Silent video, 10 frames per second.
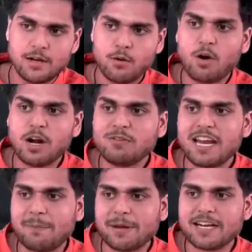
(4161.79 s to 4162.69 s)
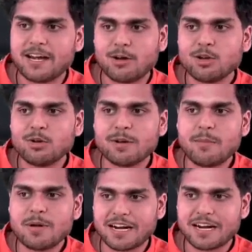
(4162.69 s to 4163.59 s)
What will happen now? You
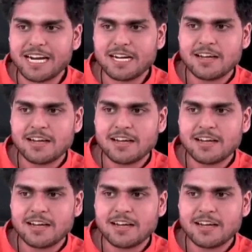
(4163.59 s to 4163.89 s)
remember, right?